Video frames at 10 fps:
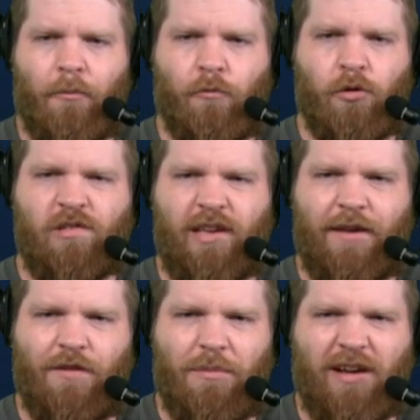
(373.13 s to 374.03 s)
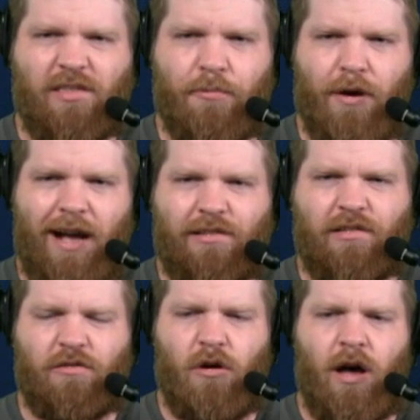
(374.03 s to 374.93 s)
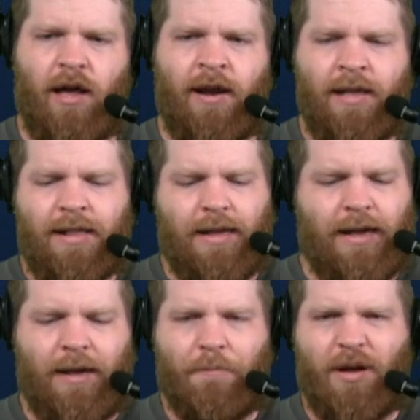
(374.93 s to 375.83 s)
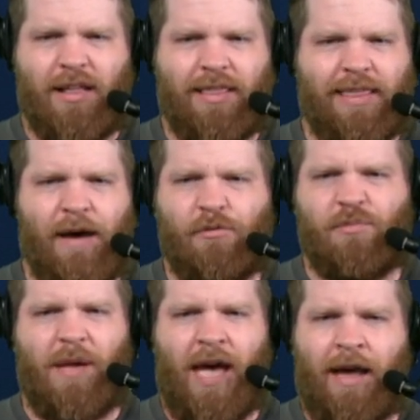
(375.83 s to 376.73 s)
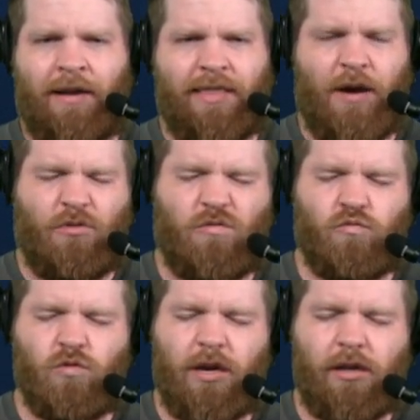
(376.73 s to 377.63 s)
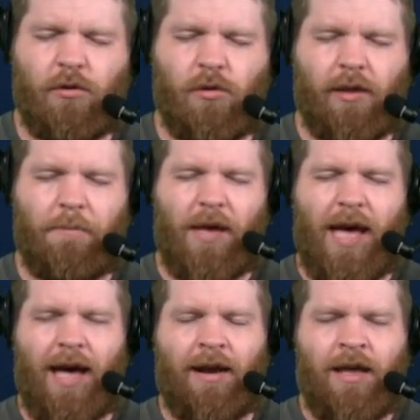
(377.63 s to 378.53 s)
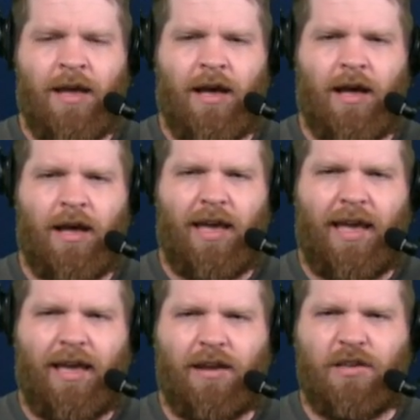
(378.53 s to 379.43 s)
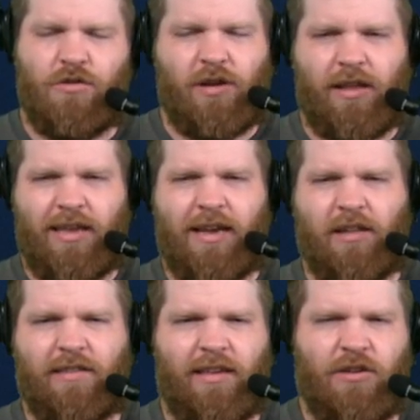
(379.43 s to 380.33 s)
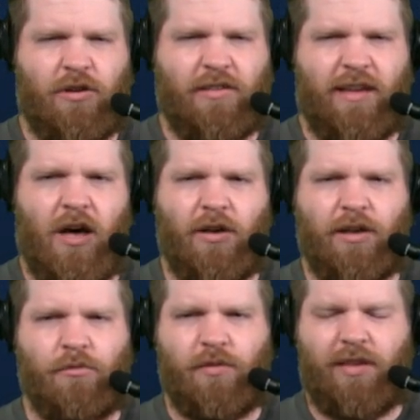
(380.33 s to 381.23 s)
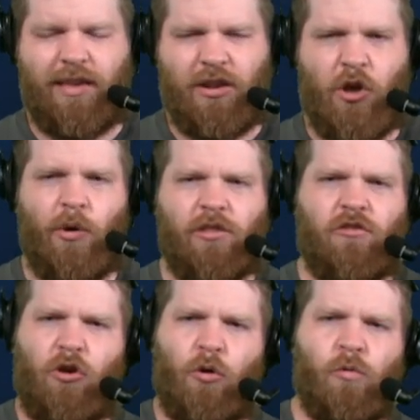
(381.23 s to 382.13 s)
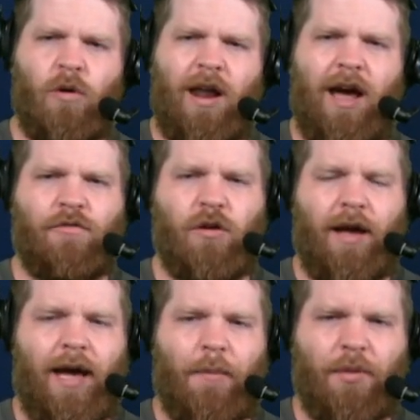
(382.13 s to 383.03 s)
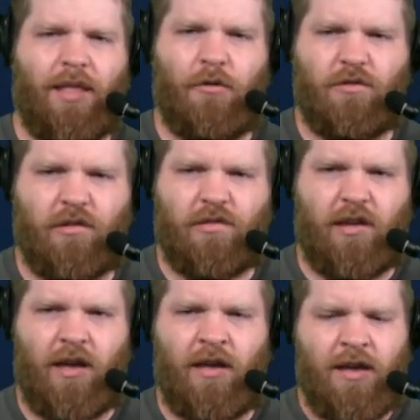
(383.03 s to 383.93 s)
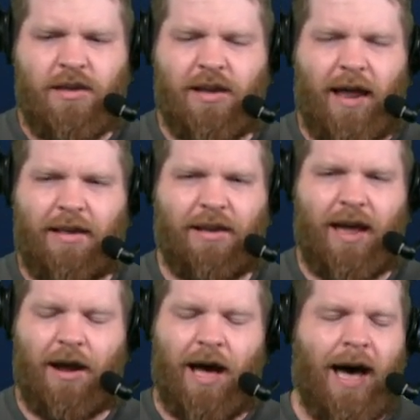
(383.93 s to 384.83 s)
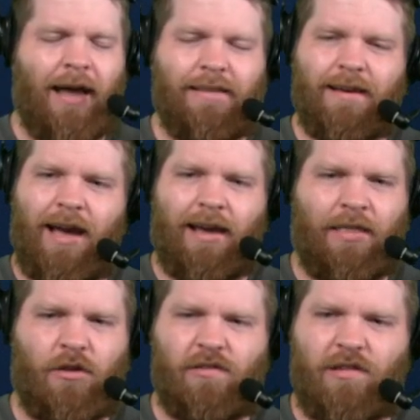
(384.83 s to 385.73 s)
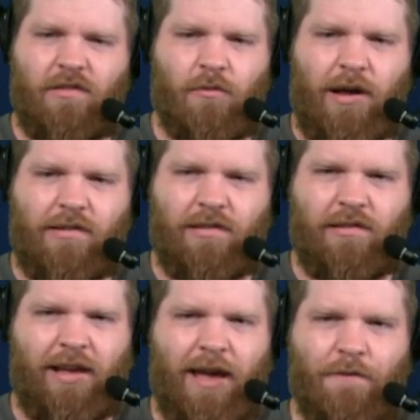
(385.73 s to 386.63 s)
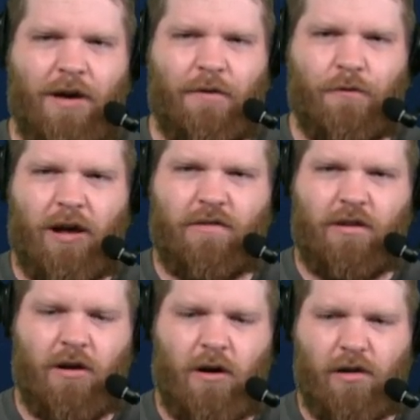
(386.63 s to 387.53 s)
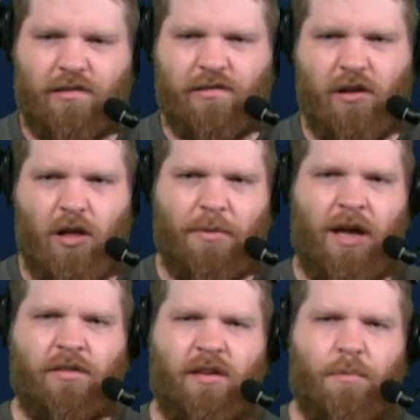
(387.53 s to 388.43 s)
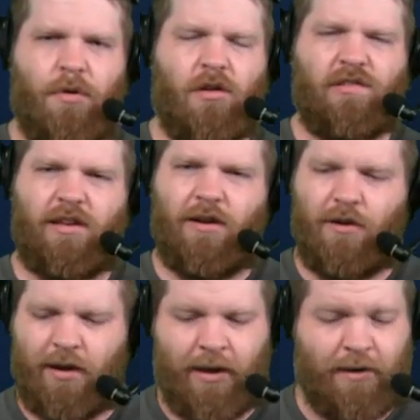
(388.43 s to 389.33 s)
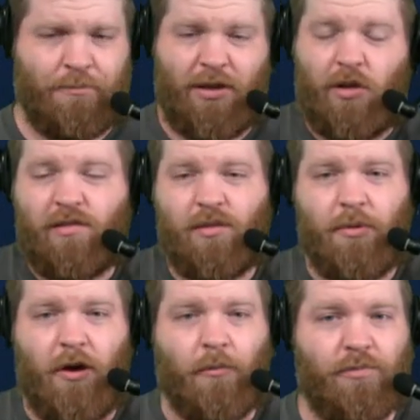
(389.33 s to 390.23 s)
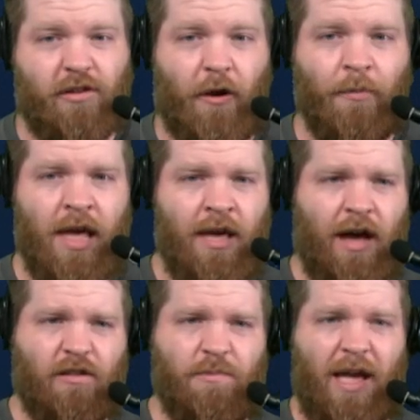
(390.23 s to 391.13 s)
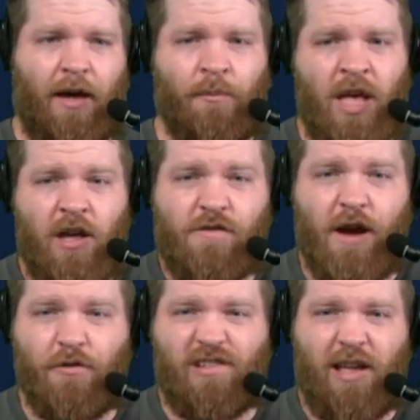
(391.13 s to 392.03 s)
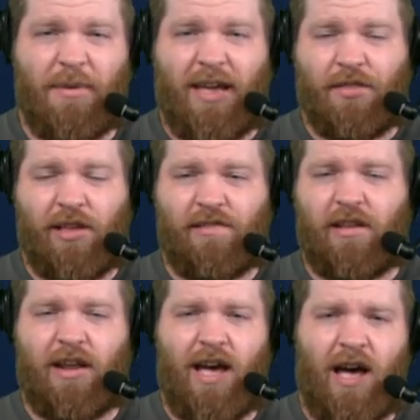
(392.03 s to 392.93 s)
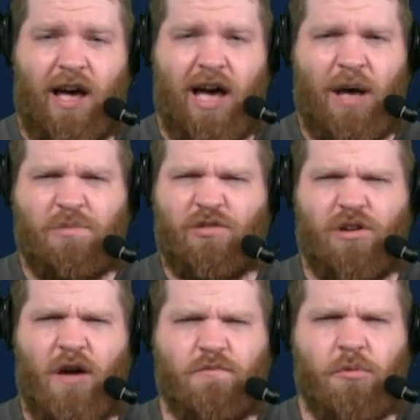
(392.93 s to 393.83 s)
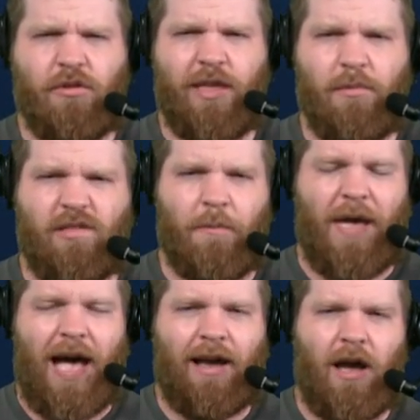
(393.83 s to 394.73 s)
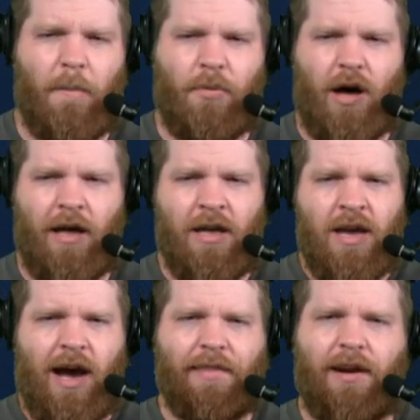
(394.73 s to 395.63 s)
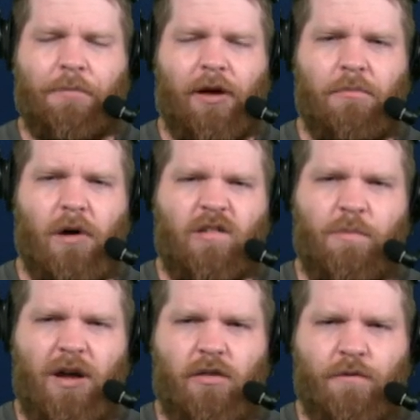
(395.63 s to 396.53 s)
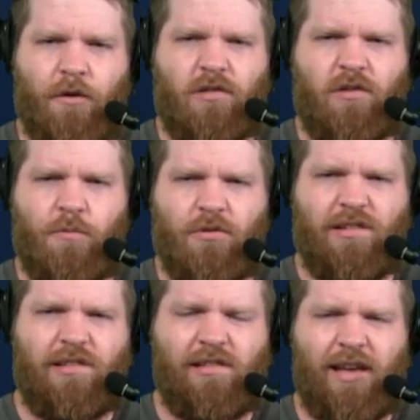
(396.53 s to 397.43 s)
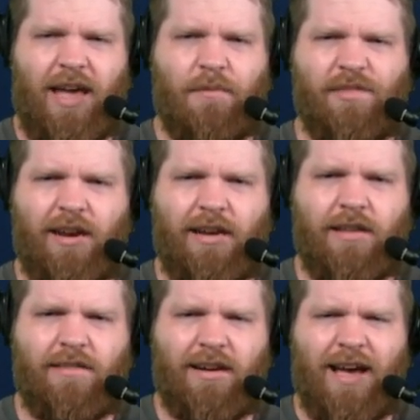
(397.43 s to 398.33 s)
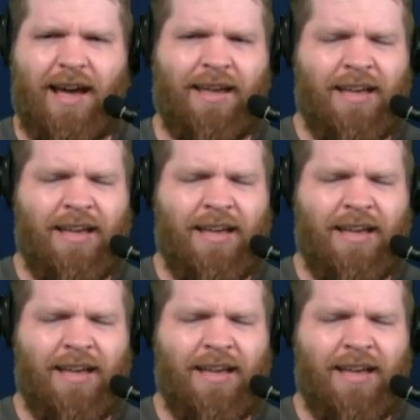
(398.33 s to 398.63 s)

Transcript: We'll see if he makes the practice squad, but that was bad. That was really, really bad. You could tell he knew it too right after it happened. That was just you got a high and tight in those situations. You can't fight for extra yards. It's all about ball security, and he lost the ball, so that was bad. Trevor Siemian, listen, I'm still comfortable with him as the backup, but I thought he played much better the first two preseason games than he did tonight.